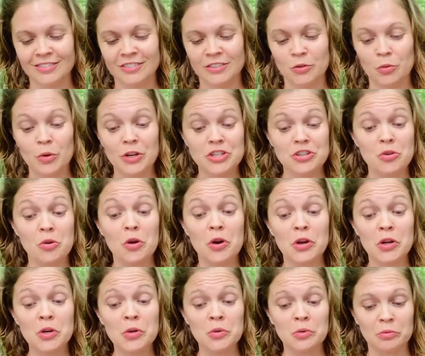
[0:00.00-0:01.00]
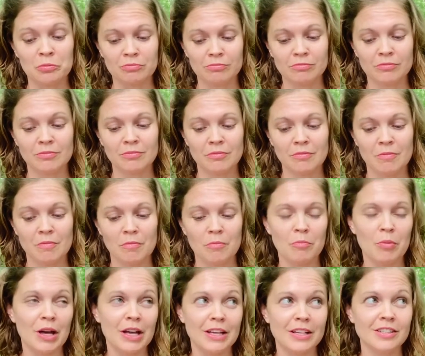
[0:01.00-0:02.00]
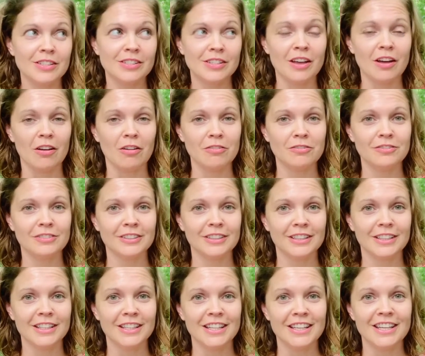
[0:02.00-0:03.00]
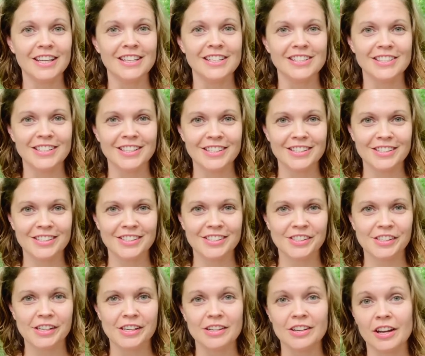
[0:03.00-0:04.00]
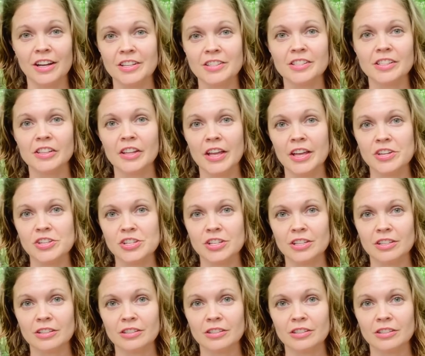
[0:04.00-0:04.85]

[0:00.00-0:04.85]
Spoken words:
which or whom by itself exists in isolation.